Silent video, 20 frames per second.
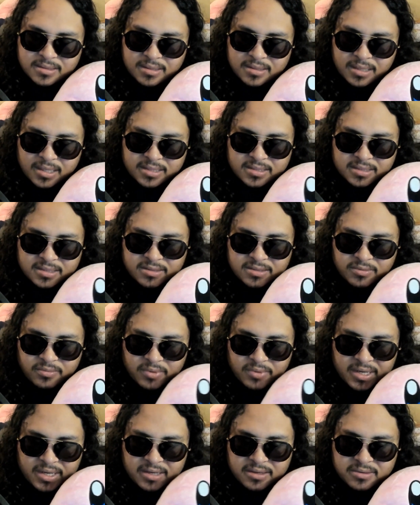That's such a
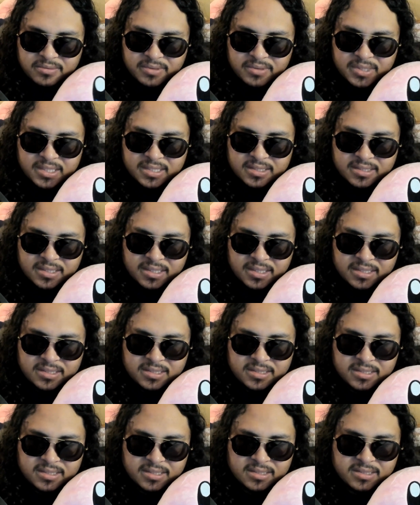wild one, and
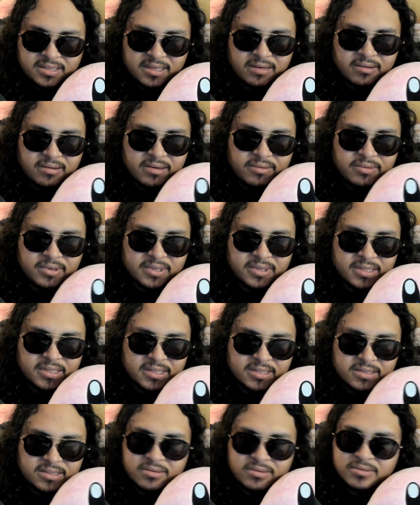it's a scary one in
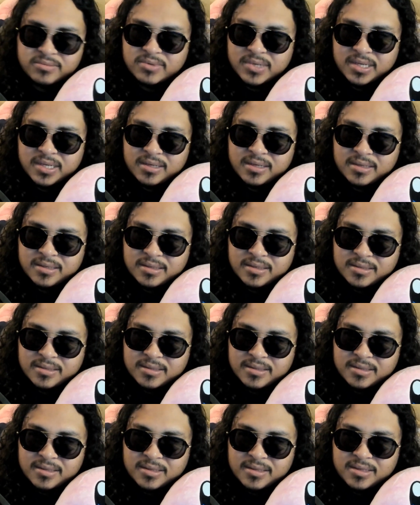its own way,
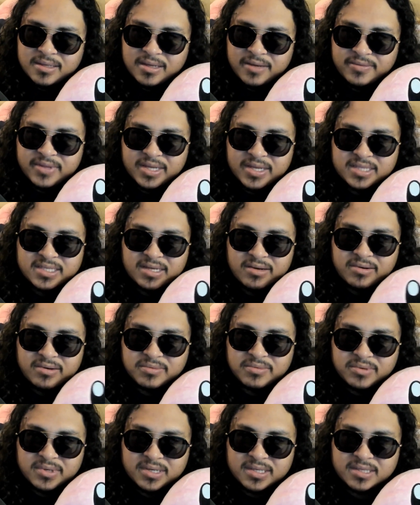if that's how
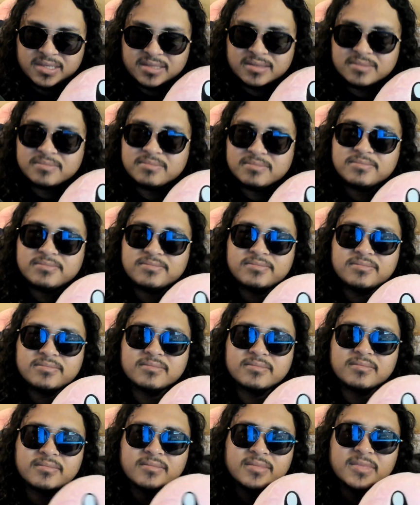it works.
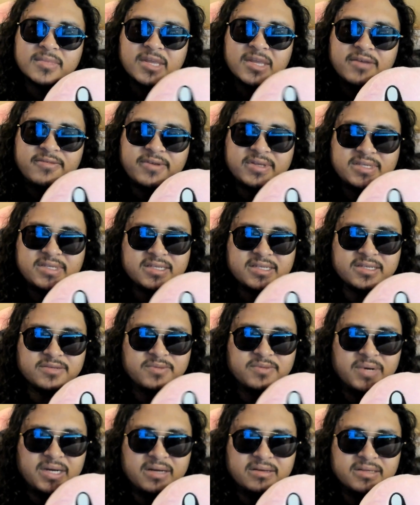Physics is
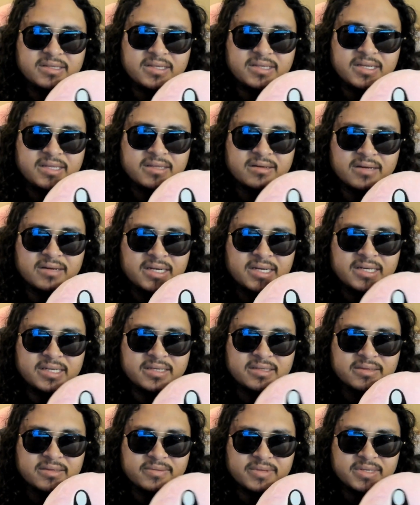wild in their
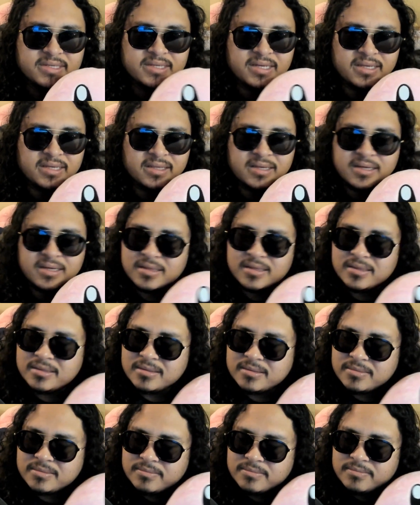ideas of things like that.
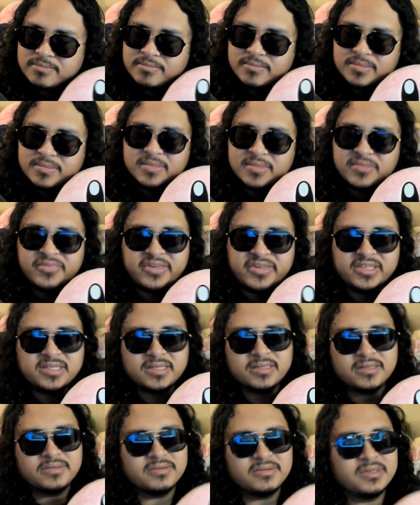
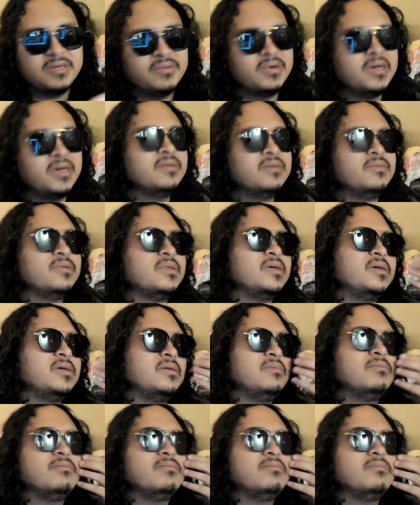Physics is really wild with that.